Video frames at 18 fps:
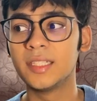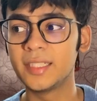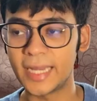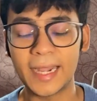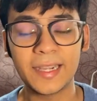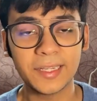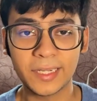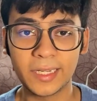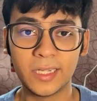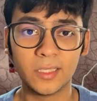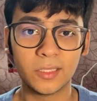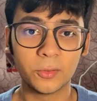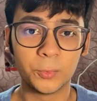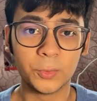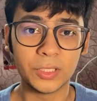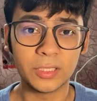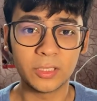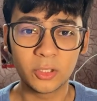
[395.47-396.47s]
get
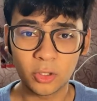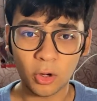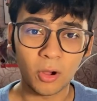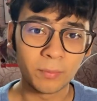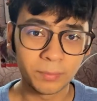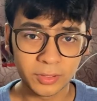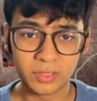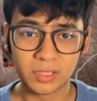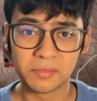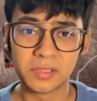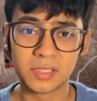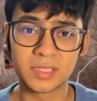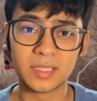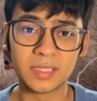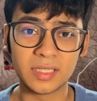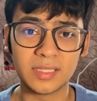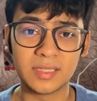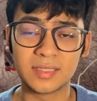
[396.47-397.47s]
into the top
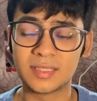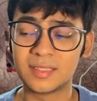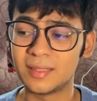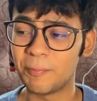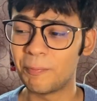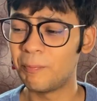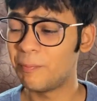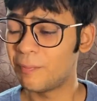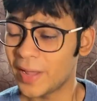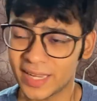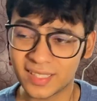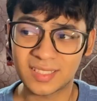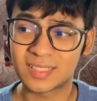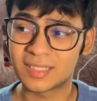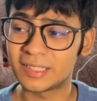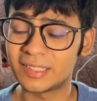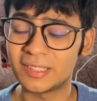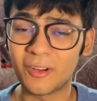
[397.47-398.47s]
universities, the
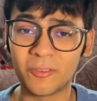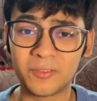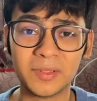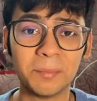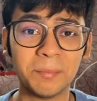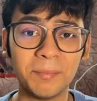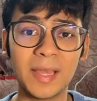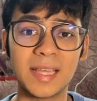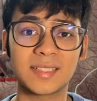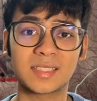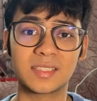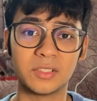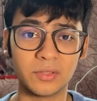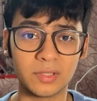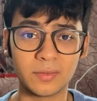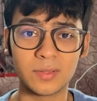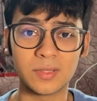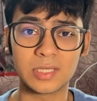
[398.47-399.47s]
best of the best
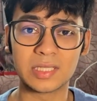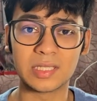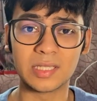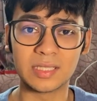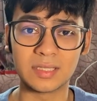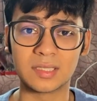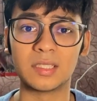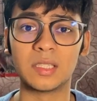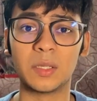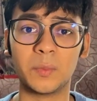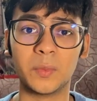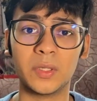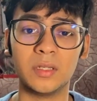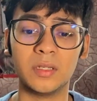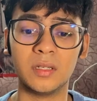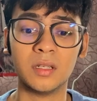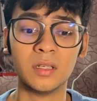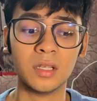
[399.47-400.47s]
universities in the
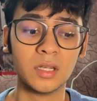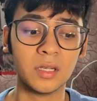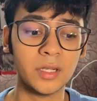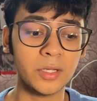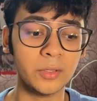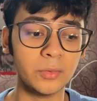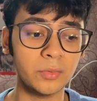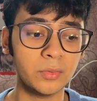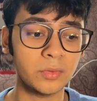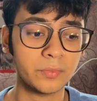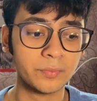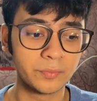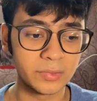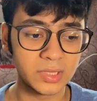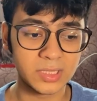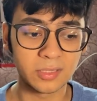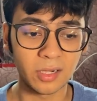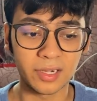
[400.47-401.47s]
world, to
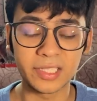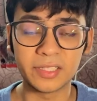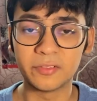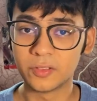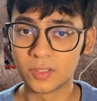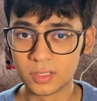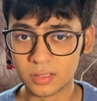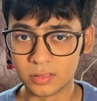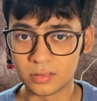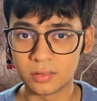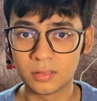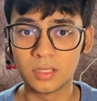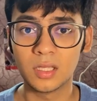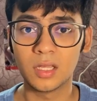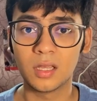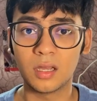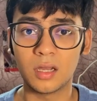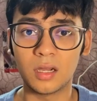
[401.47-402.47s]
study further,
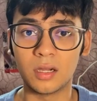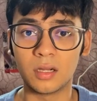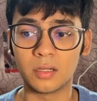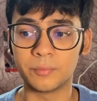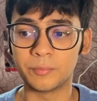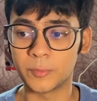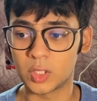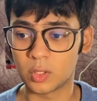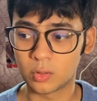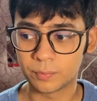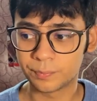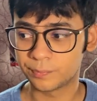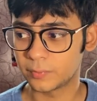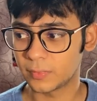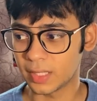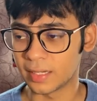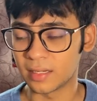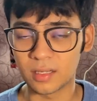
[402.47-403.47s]
you know,
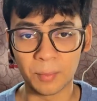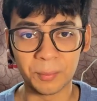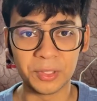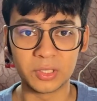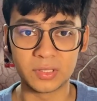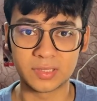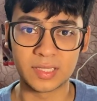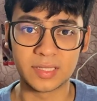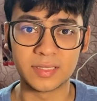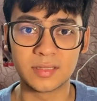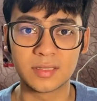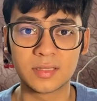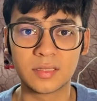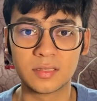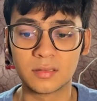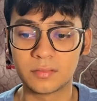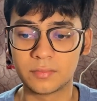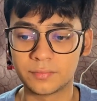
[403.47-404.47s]
in computer
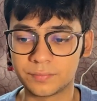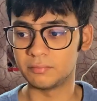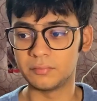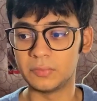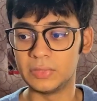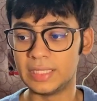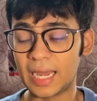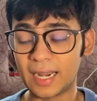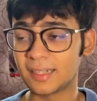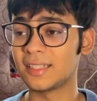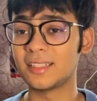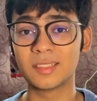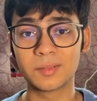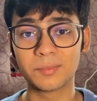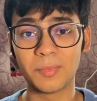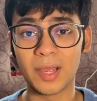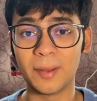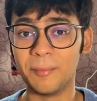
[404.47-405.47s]
science. That
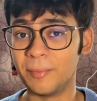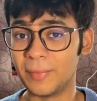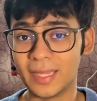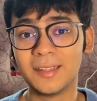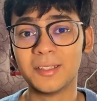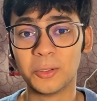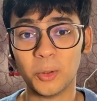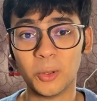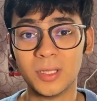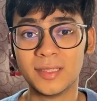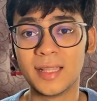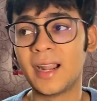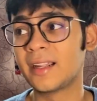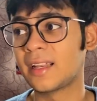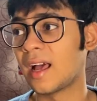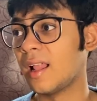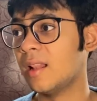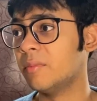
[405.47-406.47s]
is my main goal
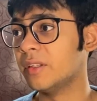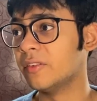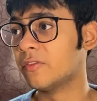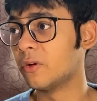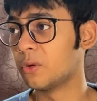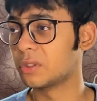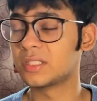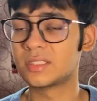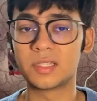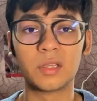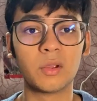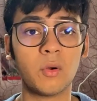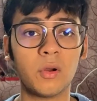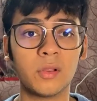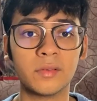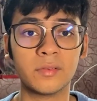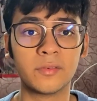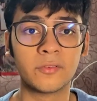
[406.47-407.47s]
that I'll be focusing
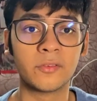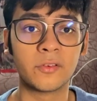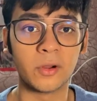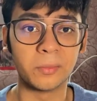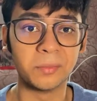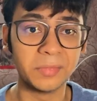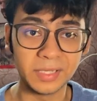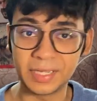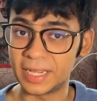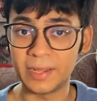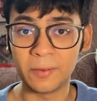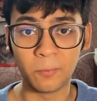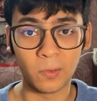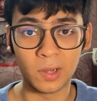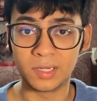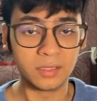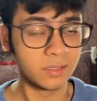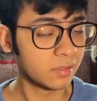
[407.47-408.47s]
on from day
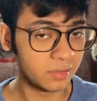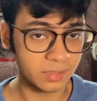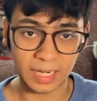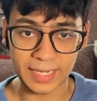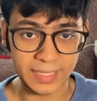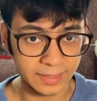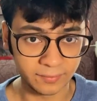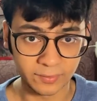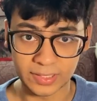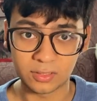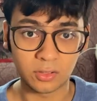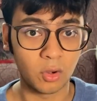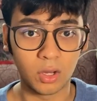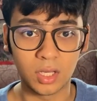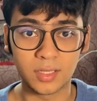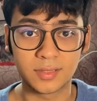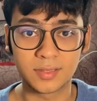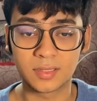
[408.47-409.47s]
one, right when
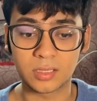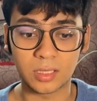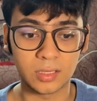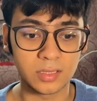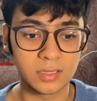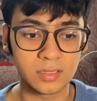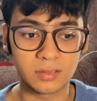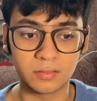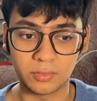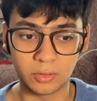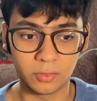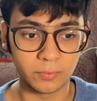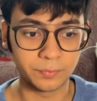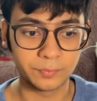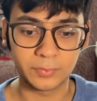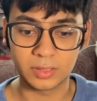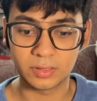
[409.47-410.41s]
college starts. You know,